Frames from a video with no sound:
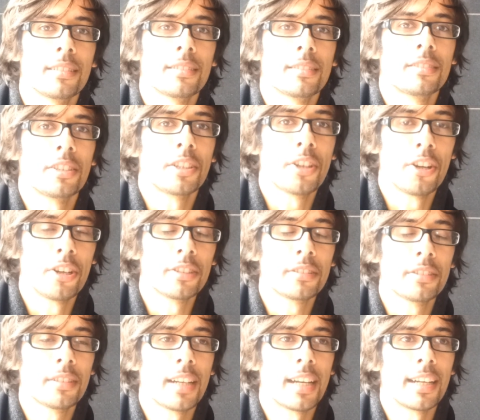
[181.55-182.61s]
to God
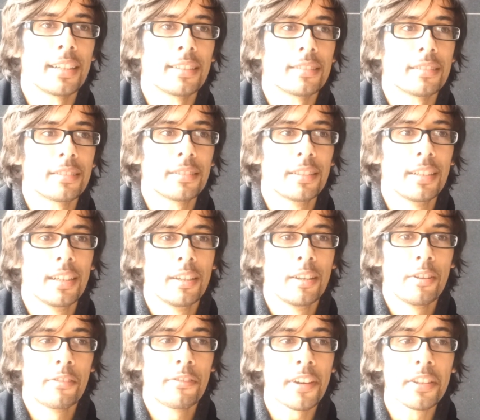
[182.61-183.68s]
and
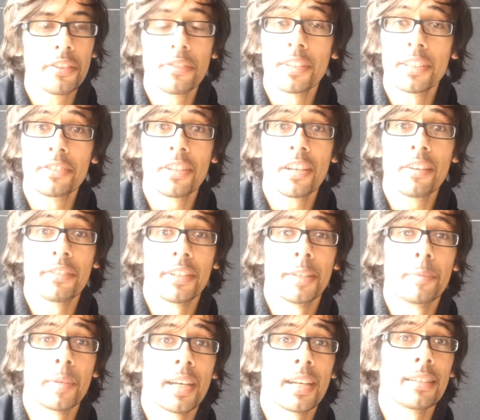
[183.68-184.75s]
faithfully serving
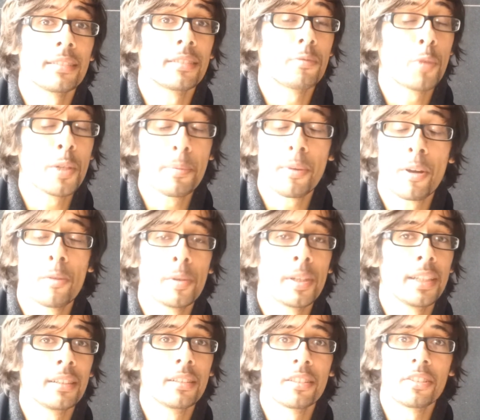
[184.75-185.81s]
Him and week by
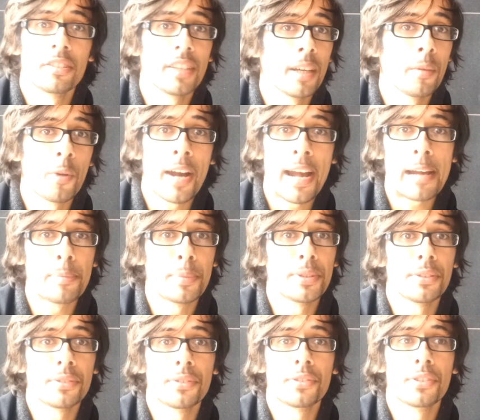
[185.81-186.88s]
week just seeing what
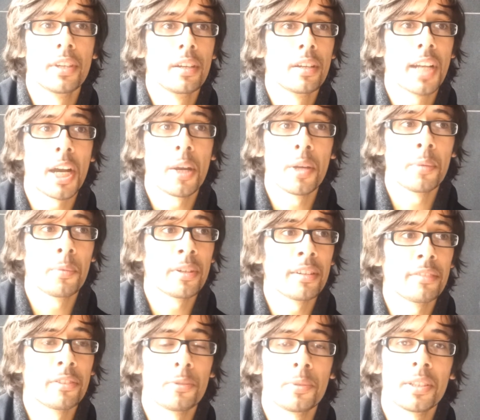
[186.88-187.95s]
happens, going
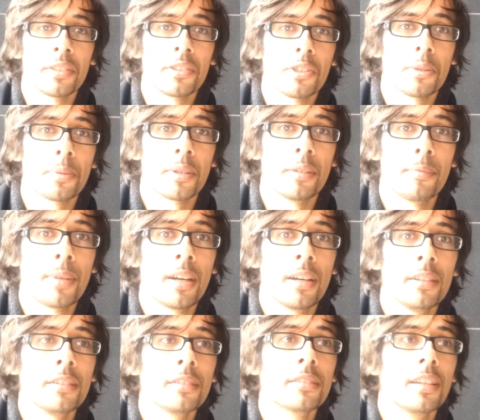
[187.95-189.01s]
wherever the wind of the Spirit
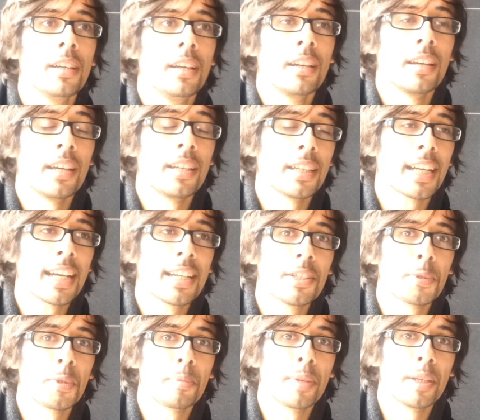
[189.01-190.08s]
blows and
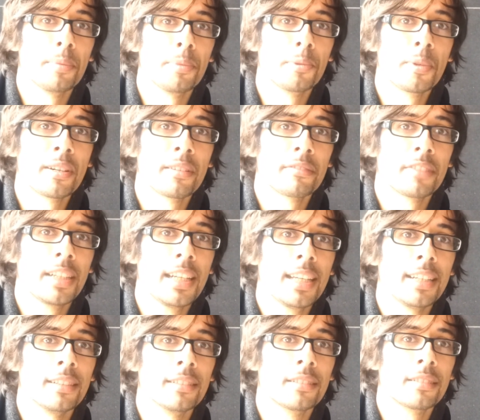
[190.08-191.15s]
engaging with people wherever He
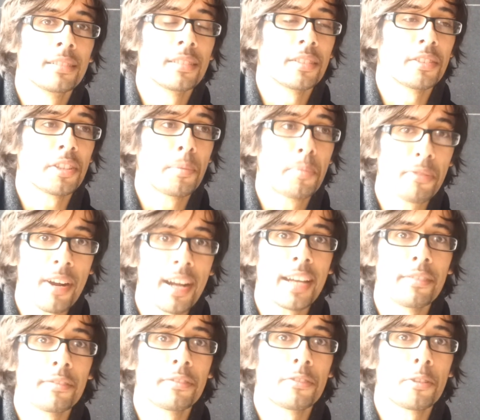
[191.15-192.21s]
leads. And so
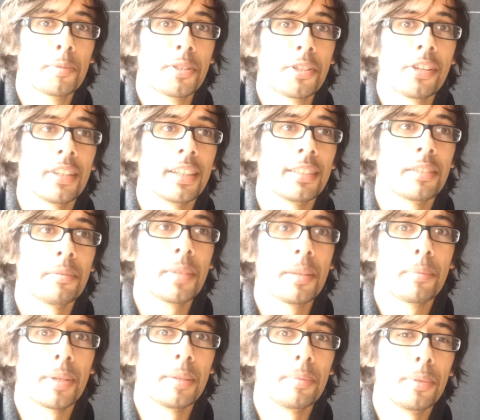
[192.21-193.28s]
praying for opportunity to meet
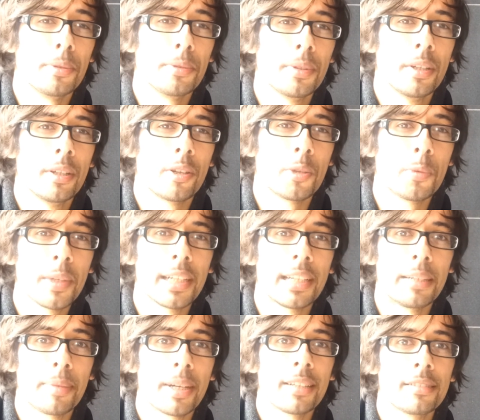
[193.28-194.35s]
people on a
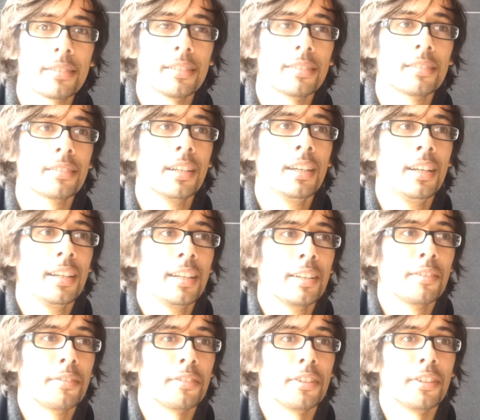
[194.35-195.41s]
weekly basis,
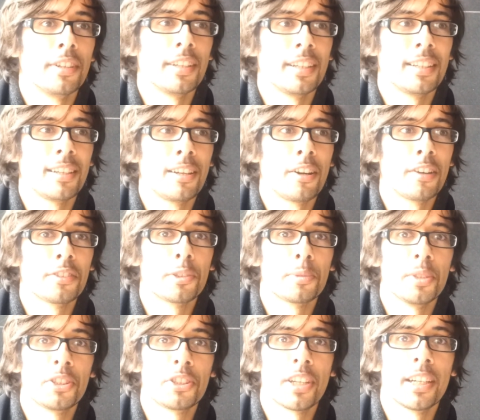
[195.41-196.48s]
for lives to
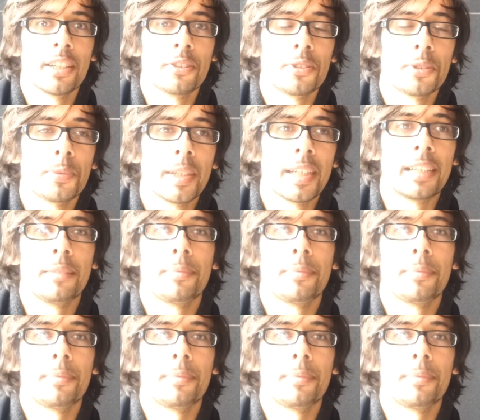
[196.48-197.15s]
be shared on a weekly